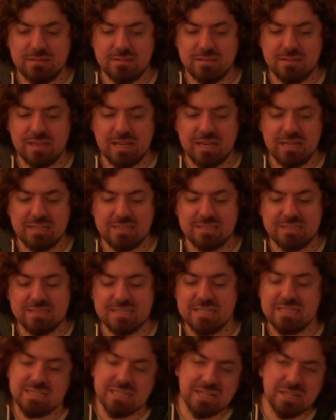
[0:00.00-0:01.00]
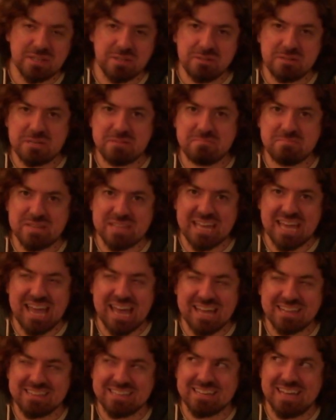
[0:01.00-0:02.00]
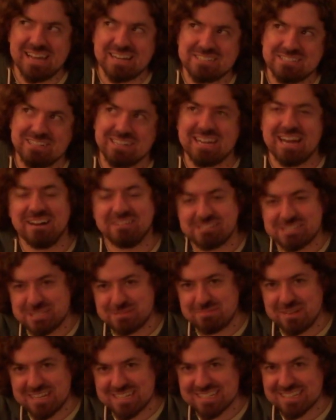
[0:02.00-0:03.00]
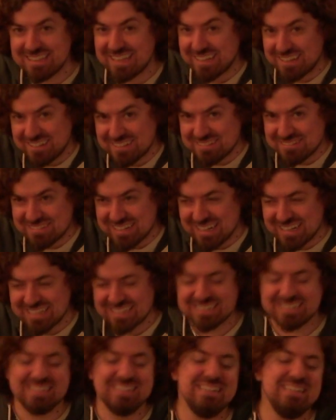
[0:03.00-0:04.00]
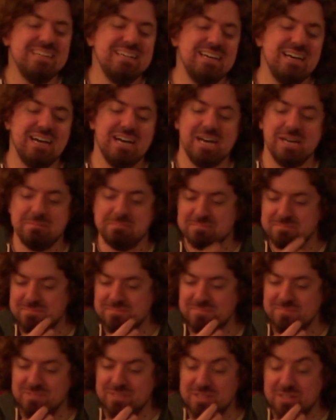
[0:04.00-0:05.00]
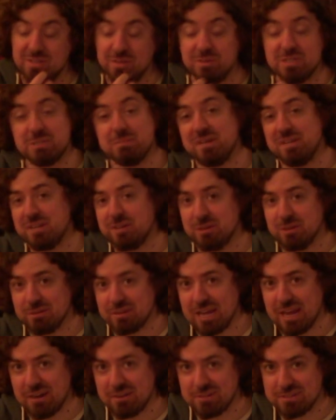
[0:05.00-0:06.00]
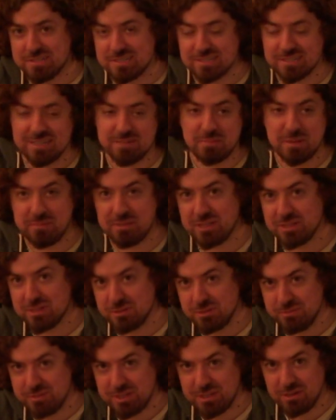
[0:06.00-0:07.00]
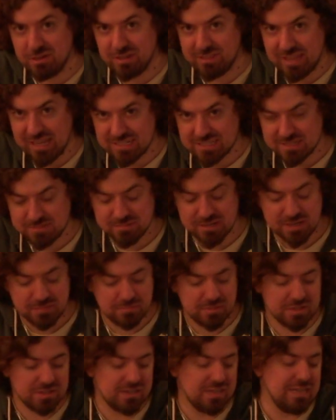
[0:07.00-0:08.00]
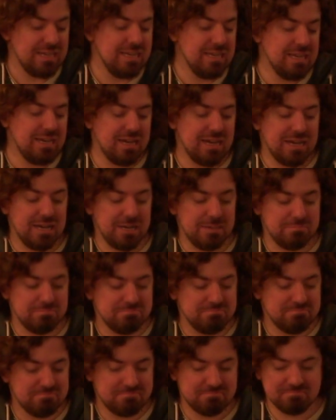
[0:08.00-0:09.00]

they didn't include it, but they had the extra counter space that they could have done it. Um, you can always make your own counters, and maybe I'll do a video on that someday. But um,